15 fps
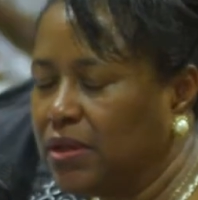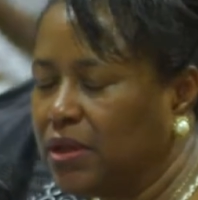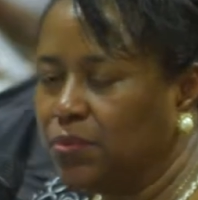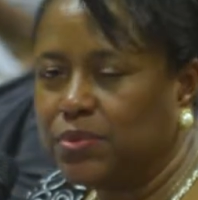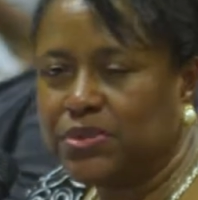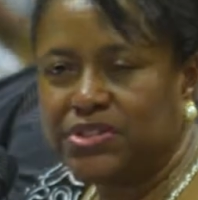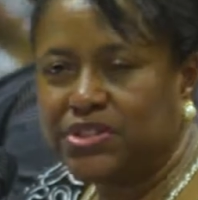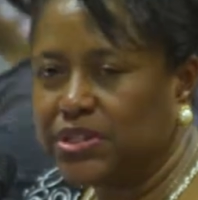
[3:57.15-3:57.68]

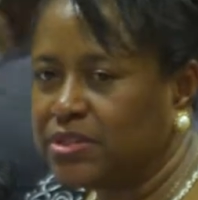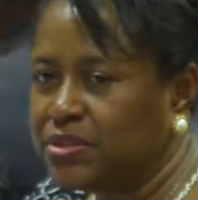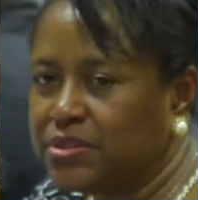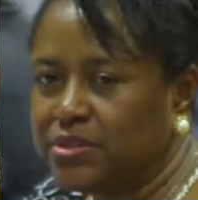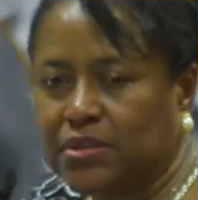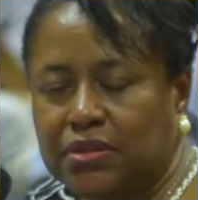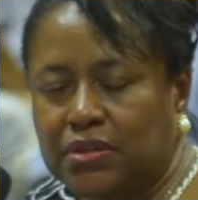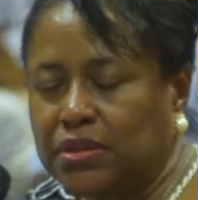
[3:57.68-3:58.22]
it was just
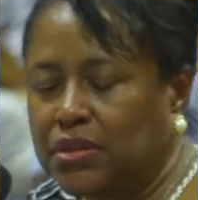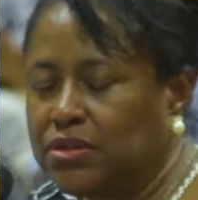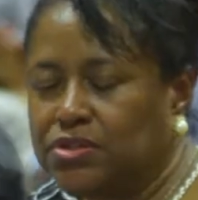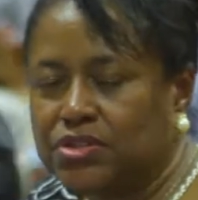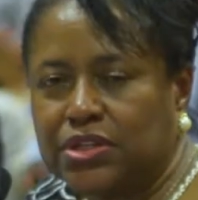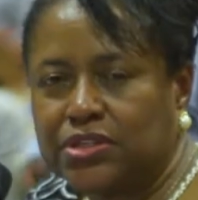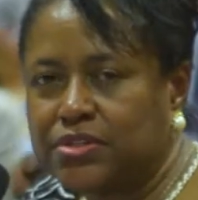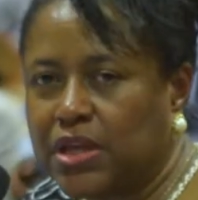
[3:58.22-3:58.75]

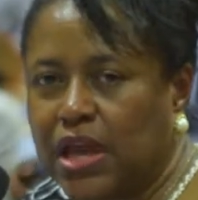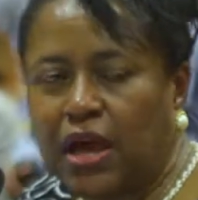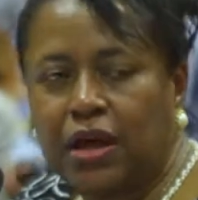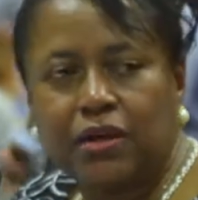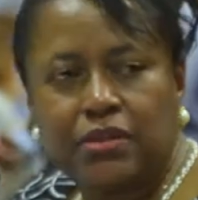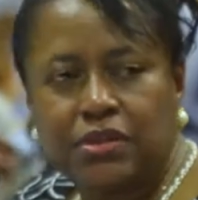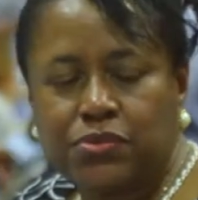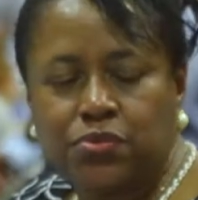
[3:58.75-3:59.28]
just
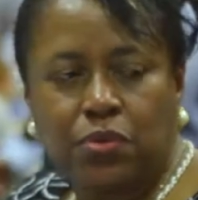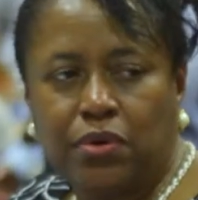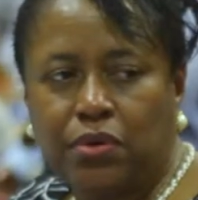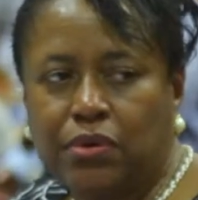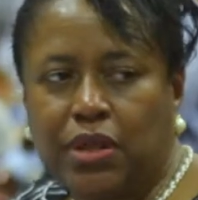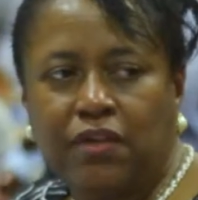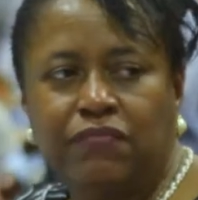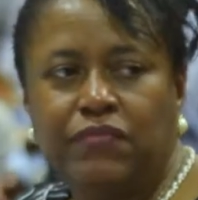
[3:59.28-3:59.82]
out of this
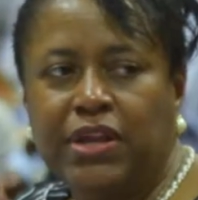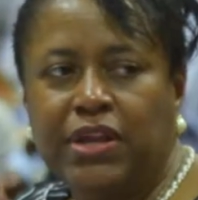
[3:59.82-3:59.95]
world. I've